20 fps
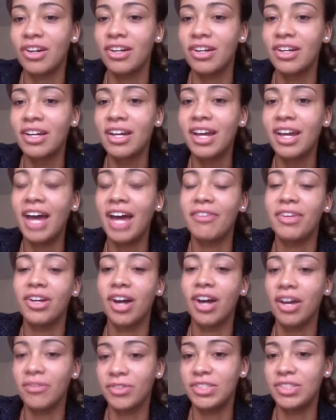having
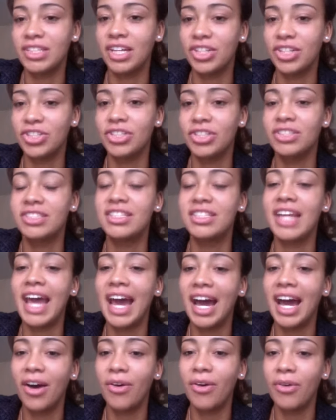conversations
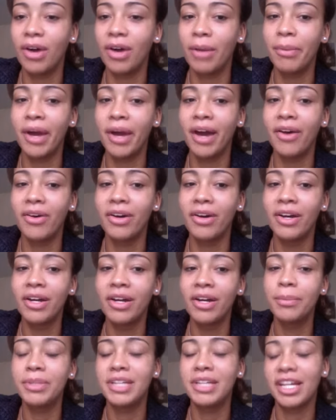now about
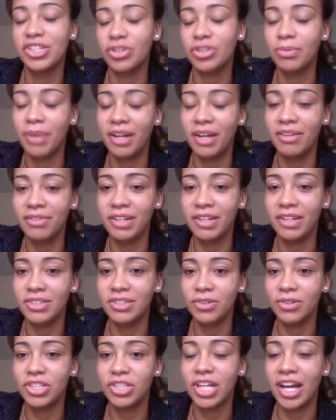potential benefits or
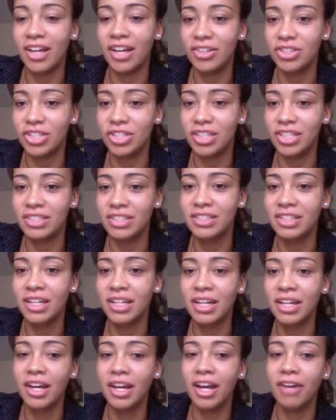challenges
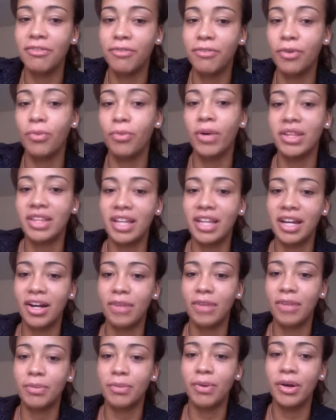for what they are
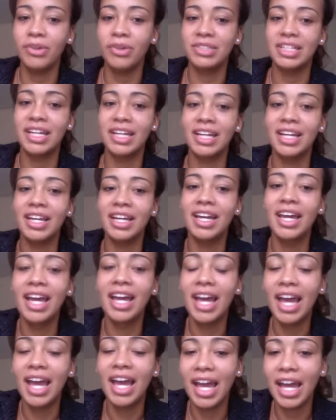proposing.
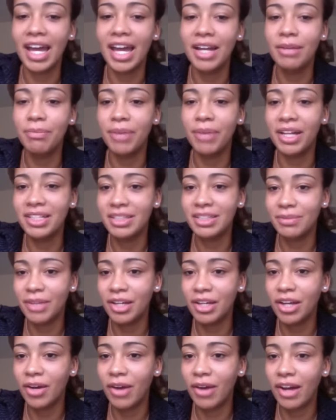And Ben
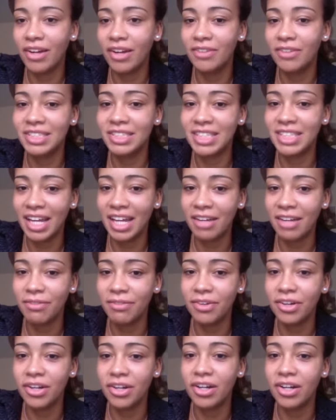Domingo out of
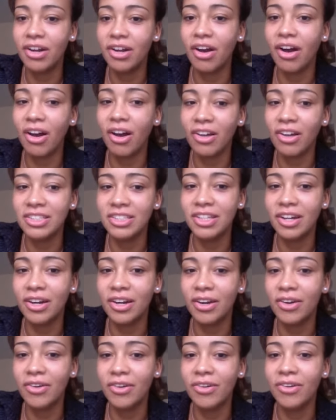Stanford
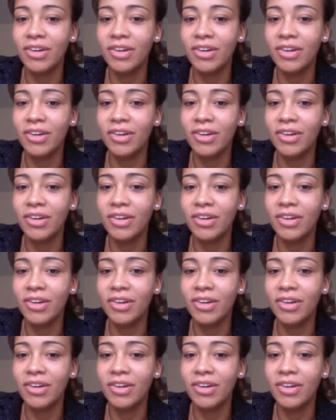also